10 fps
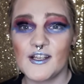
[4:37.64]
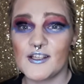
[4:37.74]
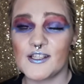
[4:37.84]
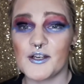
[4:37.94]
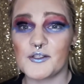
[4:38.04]

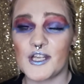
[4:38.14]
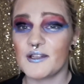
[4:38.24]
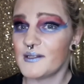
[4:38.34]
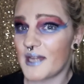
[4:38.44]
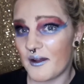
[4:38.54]
So check
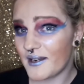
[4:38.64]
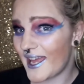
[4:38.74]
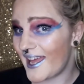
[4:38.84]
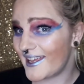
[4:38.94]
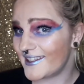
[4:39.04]
those out,
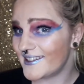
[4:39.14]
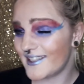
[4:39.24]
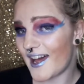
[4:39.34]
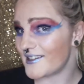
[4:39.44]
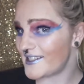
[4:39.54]
and
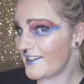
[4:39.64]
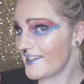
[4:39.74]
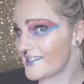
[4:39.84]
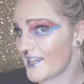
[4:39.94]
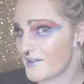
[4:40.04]
I'll see you
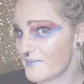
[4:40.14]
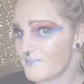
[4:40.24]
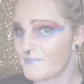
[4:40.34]
next time.